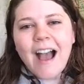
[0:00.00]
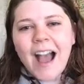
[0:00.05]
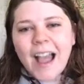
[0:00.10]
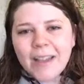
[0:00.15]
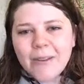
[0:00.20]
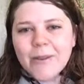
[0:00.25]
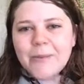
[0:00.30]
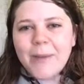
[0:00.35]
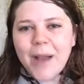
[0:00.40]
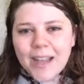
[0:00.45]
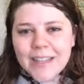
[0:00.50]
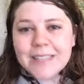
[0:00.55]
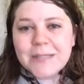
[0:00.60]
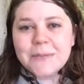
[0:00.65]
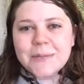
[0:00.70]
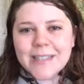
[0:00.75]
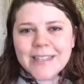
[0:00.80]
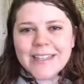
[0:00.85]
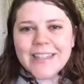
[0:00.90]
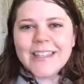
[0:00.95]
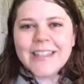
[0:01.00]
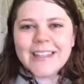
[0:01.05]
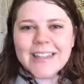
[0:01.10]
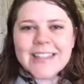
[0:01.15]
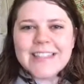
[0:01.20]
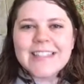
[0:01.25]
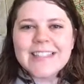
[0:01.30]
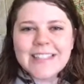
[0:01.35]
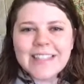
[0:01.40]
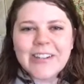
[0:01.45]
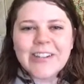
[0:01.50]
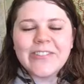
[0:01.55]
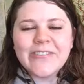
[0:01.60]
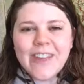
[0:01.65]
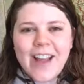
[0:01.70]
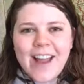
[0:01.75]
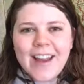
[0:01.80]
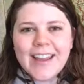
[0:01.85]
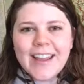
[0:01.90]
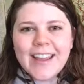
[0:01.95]
I would possibly consider
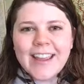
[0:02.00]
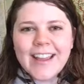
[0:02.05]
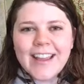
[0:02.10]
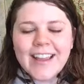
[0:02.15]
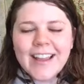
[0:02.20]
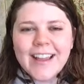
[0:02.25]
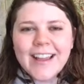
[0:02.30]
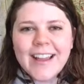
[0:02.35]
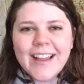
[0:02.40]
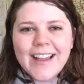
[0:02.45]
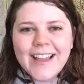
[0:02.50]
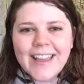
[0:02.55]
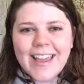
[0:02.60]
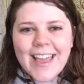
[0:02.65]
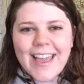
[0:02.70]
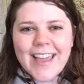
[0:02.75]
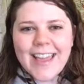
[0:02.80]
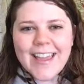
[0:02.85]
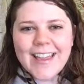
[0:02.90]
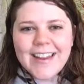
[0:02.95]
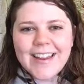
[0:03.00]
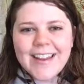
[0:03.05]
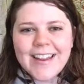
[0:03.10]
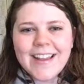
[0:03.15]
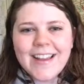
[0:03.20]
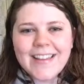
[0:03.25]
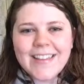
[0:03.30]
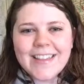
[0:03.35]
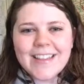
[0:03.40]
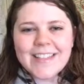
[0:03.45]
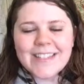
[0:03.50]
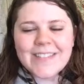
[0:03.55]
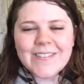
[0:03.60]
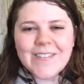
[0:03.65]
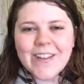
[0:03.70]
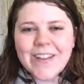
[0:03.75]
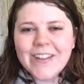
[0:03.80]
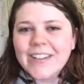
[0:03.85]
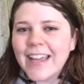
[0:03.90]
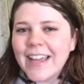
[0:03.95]
running again. This
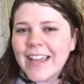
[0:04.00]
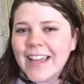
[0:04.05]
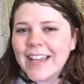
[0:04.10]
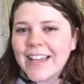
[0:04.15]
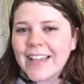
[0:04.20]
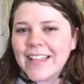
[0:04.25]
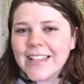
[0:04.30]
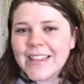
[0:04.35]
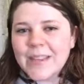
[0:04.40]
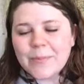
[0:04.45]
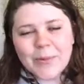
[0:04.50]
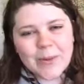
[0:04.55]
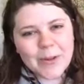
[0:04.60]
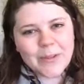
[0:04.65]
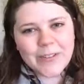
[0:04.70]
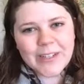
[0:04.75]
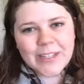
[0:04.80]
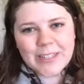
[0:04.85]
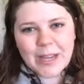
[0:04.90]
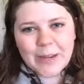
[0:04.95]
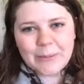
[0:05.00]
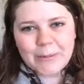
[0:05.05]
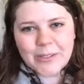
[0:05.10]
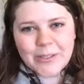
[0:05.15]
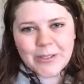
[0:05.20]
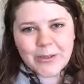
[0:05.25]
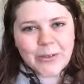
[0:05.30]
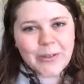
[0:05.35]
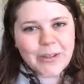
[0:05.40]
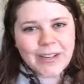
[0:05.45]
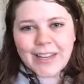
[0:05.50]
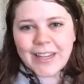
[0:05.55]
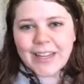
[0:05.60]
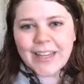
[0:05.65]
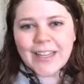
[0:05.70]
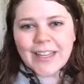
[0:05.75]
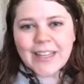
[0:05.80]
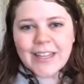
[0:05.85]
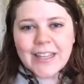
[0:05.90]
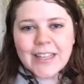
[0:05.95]
felt like the perfect
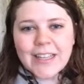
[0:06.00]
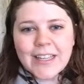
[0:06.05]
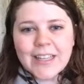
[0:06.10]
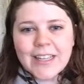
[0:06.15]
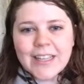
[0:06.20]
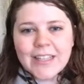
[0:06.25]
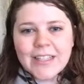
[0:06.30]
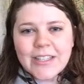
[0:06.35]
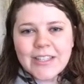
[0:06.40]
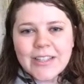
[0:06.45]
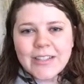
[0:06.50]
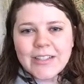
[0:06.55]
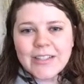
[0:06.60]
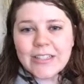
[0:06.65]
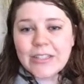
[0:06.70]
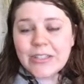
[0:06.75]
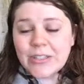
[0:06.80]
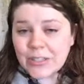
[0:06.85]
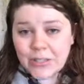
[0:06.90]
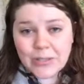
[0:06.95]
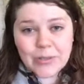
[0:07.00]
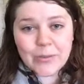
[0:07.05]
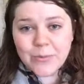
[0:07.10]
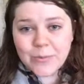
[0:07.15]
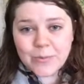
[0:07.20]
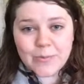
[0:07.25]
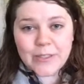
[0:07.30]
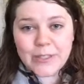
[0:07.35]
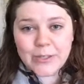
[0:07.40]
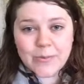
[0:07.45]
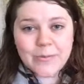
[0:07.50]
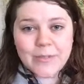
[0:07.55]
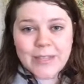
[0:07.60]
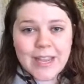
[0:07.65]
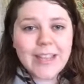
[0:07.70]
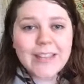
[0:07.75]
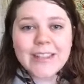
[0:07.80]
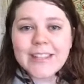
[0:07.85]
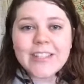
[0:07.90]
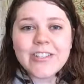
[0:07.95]
opportunity to
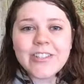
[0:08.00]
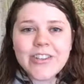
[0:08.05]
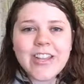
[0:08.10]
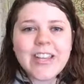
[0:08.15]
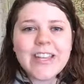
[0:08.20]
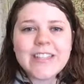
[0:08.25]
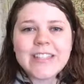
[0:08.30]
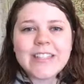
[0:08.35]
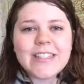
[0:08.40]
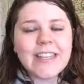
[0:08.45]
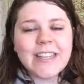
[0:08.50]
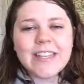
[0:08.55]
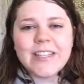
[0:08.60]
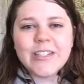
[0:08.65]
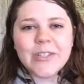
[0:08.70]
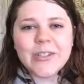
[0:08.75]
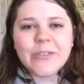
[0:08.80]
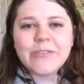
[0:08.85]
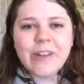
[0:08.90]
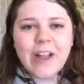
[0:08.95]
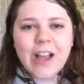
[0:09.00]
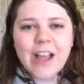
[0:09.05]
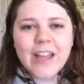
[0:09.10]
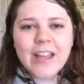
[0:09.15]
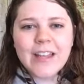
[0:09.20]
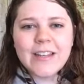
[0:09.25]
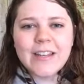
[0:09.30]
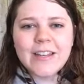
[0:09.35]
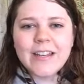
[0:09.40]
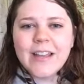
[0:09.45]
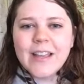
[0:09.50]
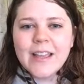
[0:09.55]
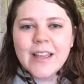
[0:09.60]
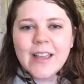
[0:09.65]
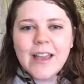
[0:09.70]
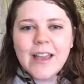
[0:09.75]
take this chance and to run.